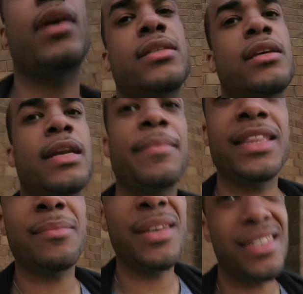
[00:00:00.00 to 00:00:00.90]
I'm actually gonna
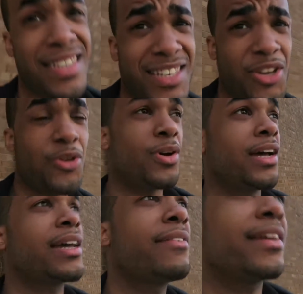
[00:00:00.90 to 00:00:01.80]
meet the missus, so
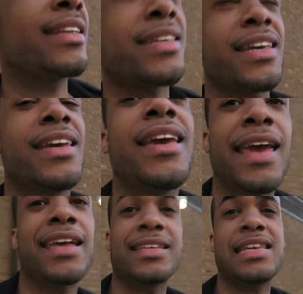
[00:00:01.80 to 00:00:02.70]
I get to
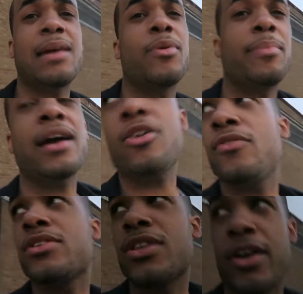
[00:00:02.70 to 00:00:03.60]
hand this camera back
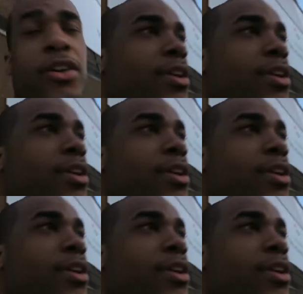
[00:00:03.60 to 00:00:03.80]
over to her.